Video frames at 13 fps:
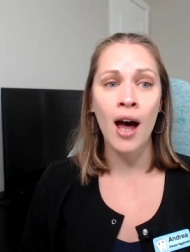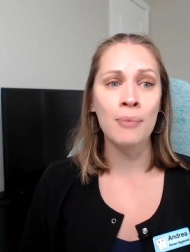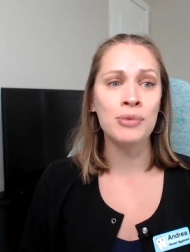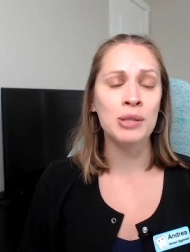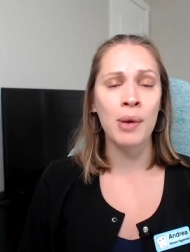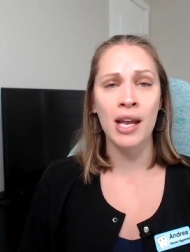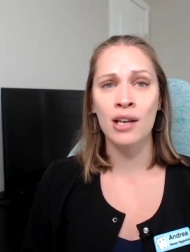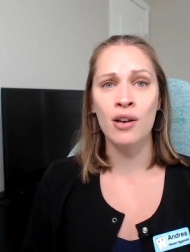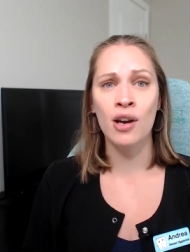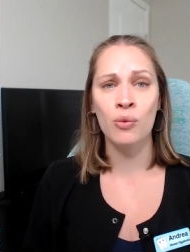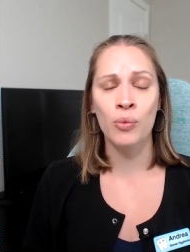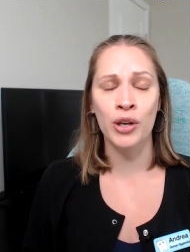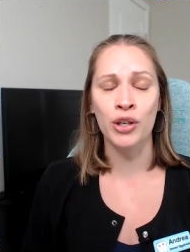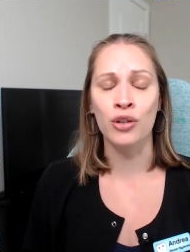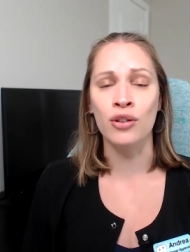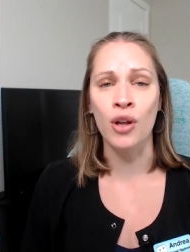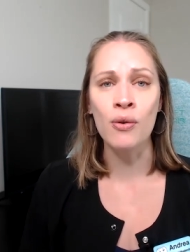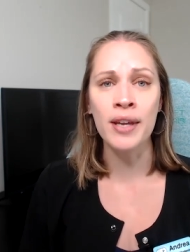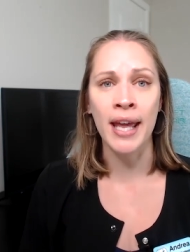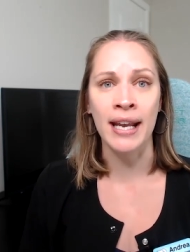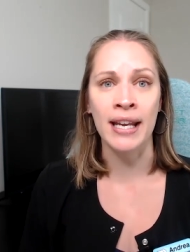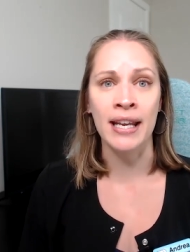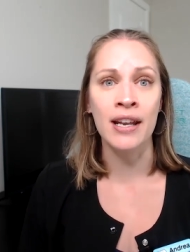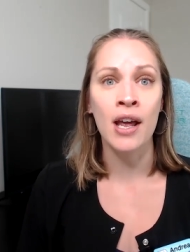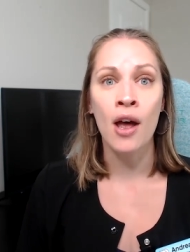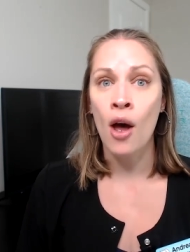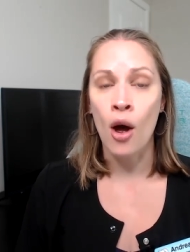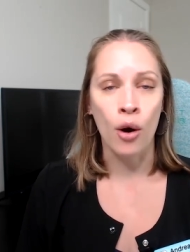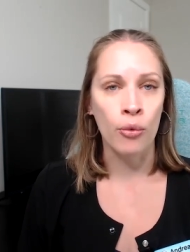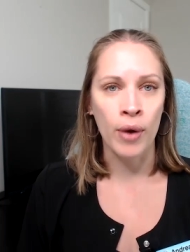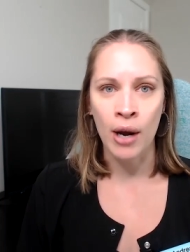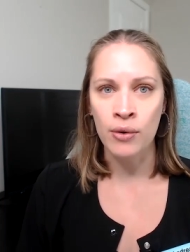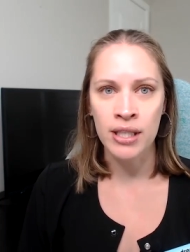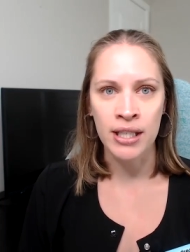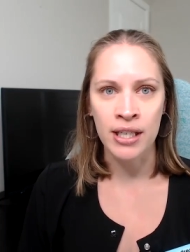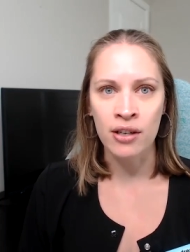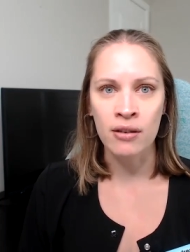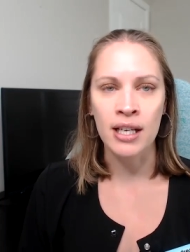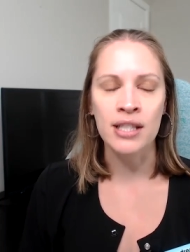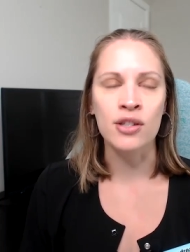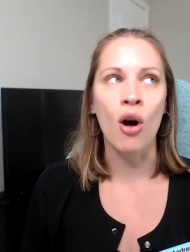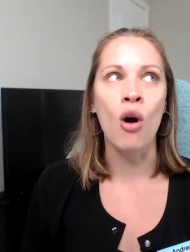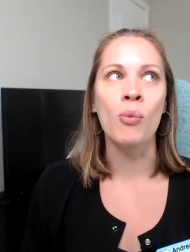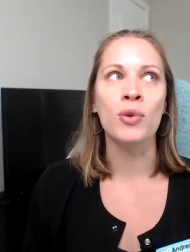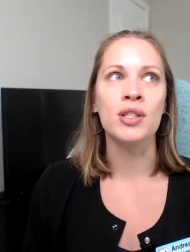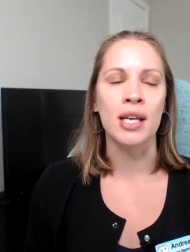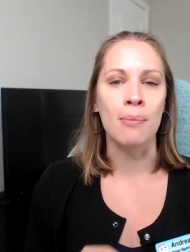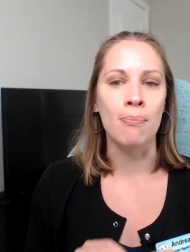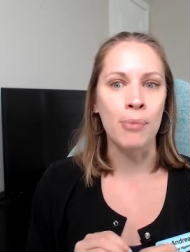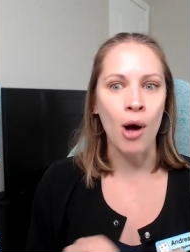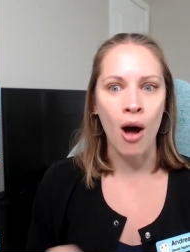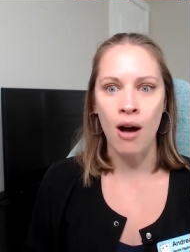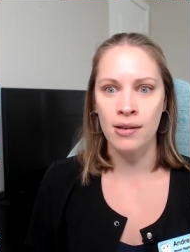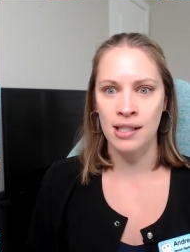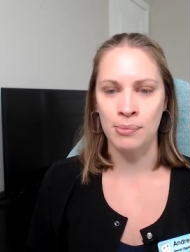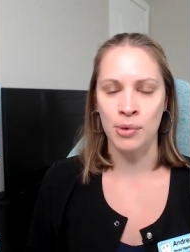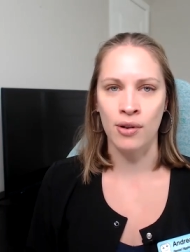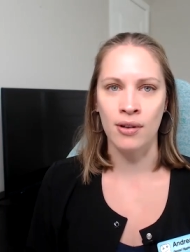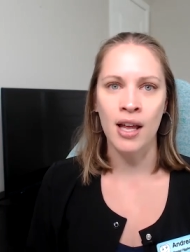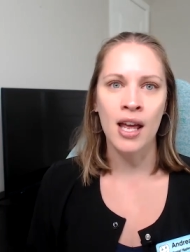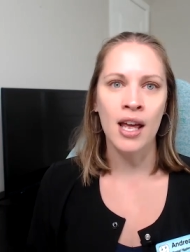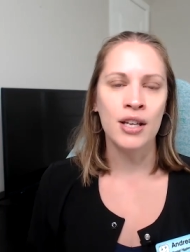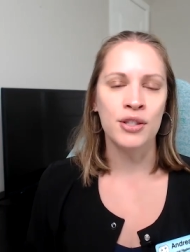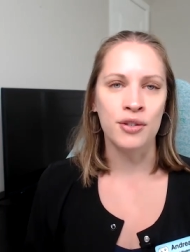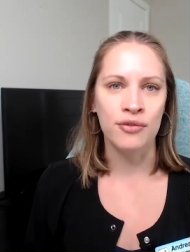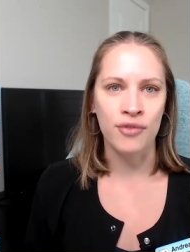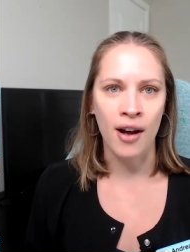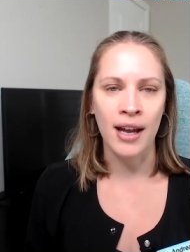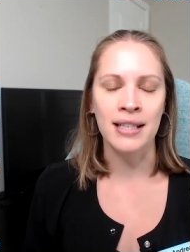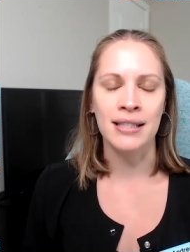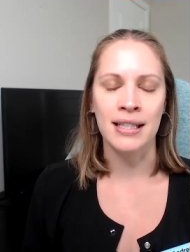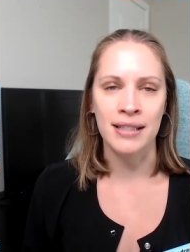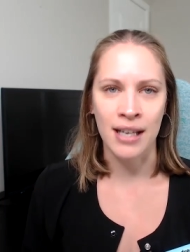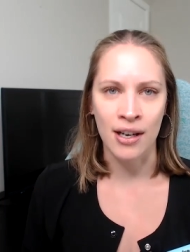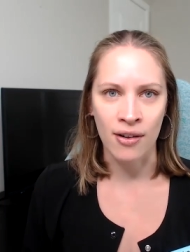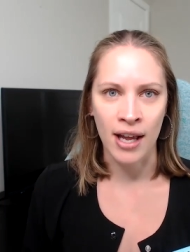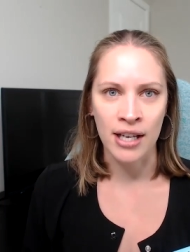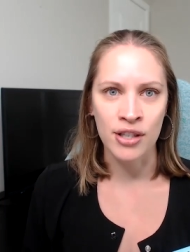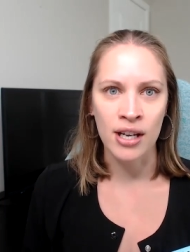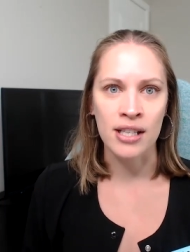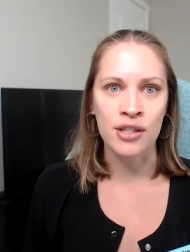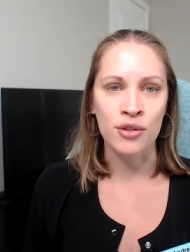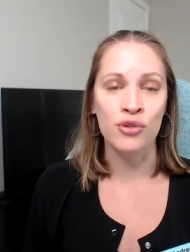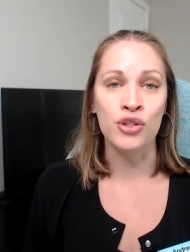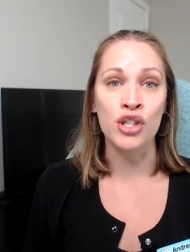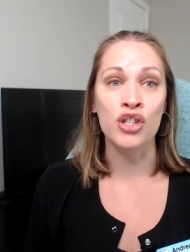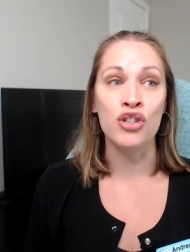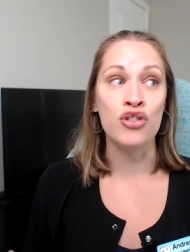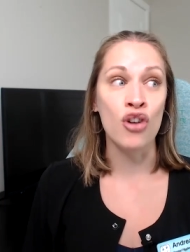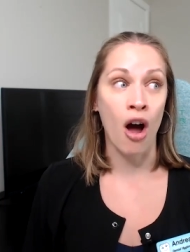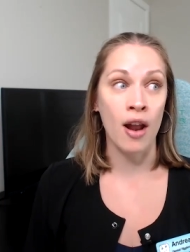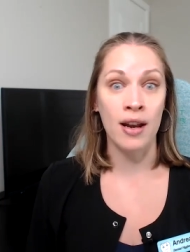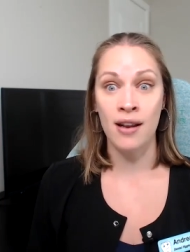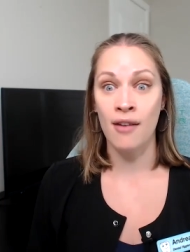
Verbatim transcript: Um, depending on where you're located, around here, it's almost impossible to find a dental hygienist. There's just not